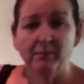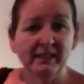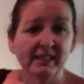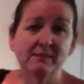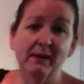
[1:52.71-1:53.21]

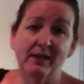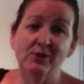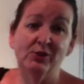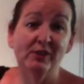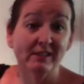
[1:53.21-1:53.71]
Please make
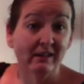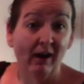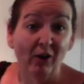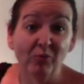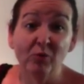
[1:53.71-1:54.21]
sure it's
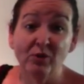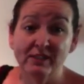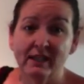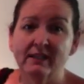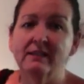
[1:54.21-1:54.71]
cold water,